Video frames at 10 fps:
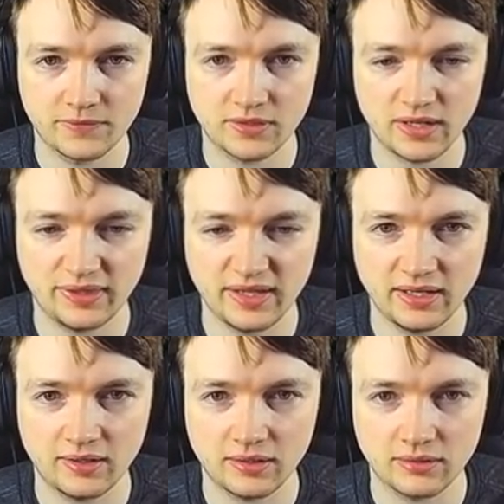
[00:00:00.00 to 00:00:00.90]
So I
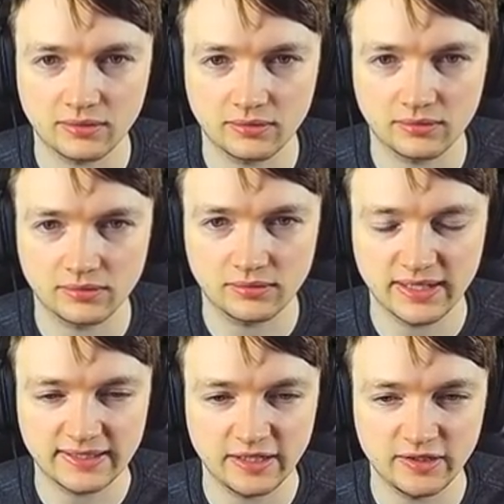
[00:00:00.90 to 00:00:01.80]
think
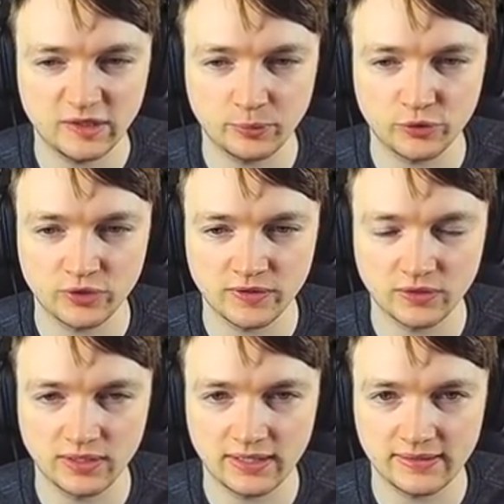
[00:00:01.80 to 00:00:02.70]
dexterity potion's a
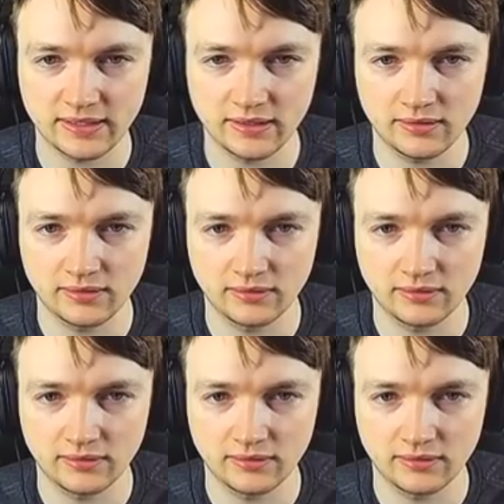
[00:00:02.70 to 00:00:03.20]
good idea.